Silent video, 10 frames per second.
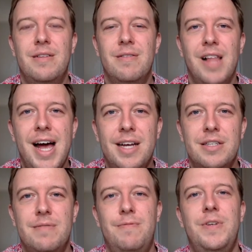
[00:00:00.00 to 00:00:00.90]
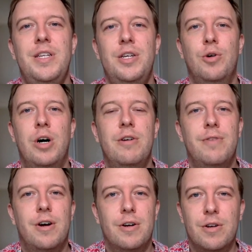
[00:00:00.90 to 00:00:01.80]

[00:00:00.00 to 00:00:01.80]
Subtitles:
last video of our